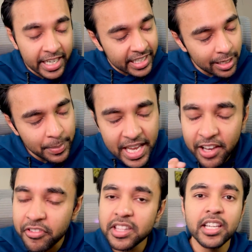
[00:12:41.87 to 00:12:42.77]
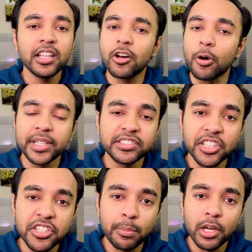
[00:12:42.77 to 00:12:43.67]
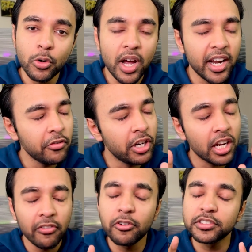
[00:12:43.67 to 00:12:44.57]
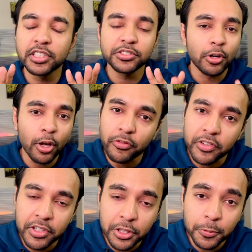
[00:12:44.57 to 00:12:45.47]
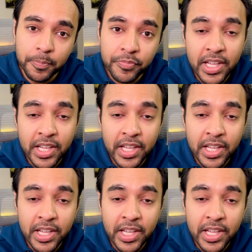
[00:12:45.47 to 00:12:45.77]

Tell me everything in the comment section below and I would love to discuss all of it with you.